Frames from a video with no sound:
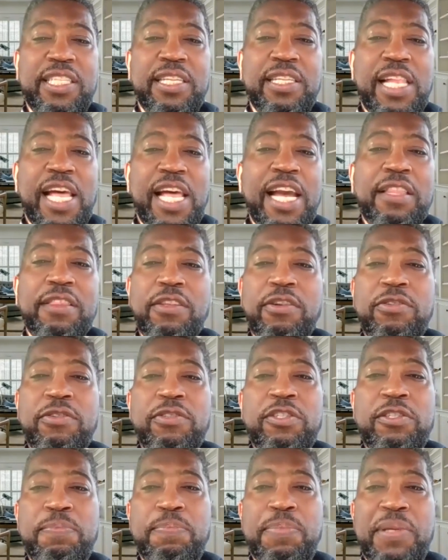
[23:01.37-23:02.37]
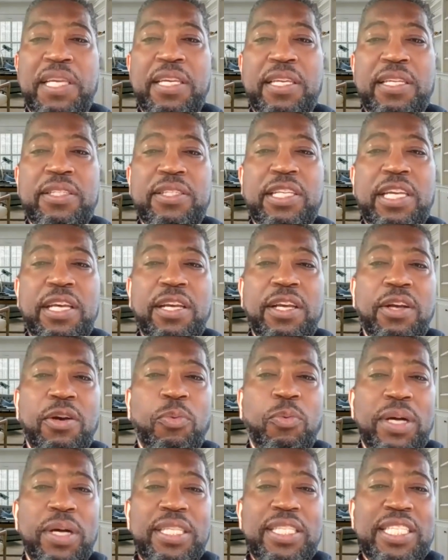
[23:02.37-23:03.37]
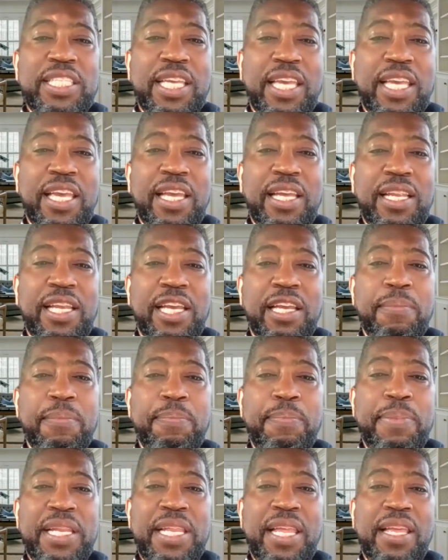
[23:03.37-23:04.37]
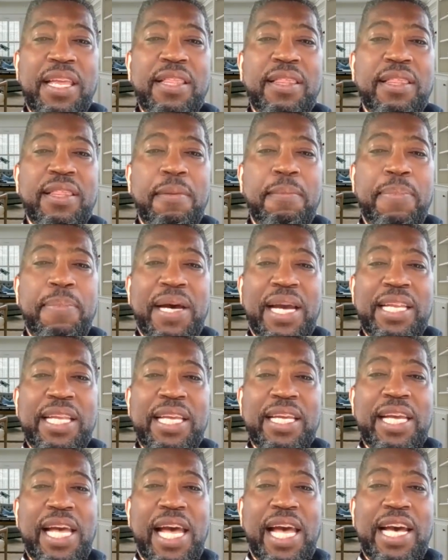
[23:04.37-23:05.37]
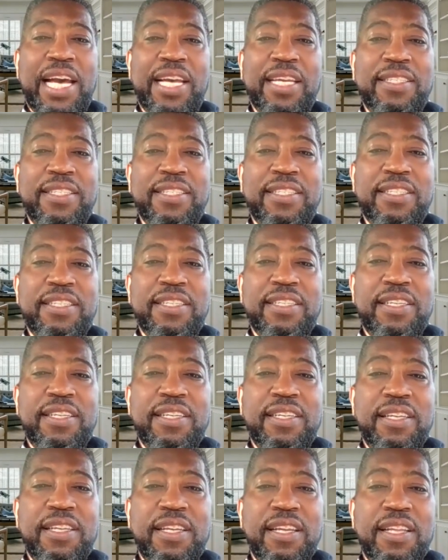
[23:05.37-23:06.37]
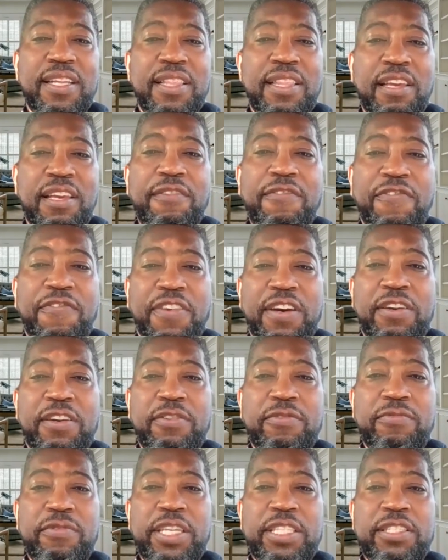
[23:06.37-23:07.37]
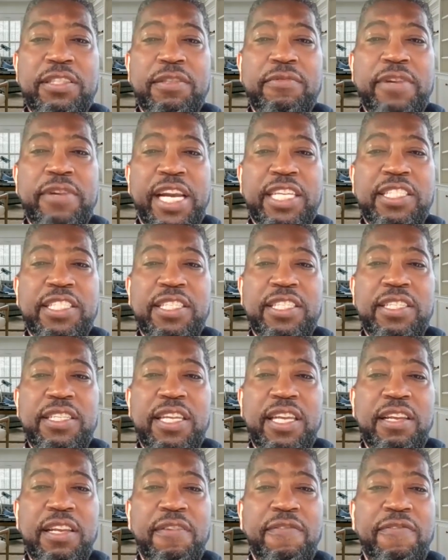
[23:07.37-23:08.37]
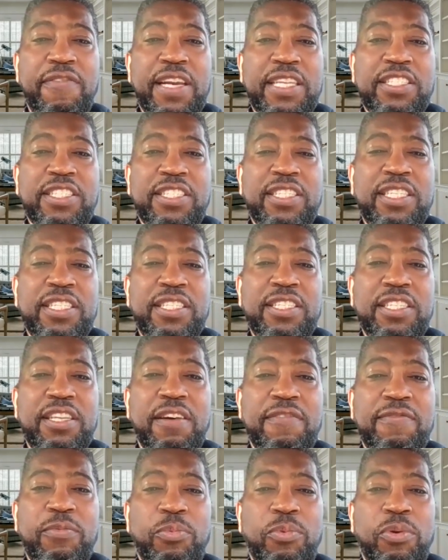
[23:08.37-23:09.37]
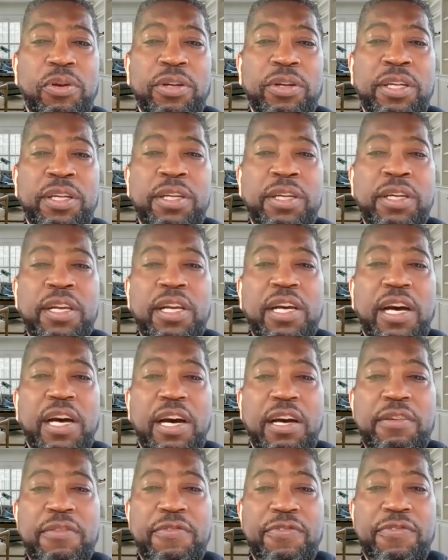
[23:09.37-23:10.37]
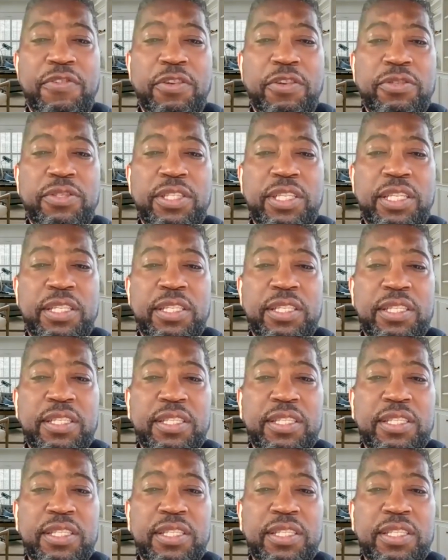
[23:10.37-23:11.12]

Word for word: and like those peaks, once keening beneath biting ice, then felt resurrection in a vestige of water unfrozen,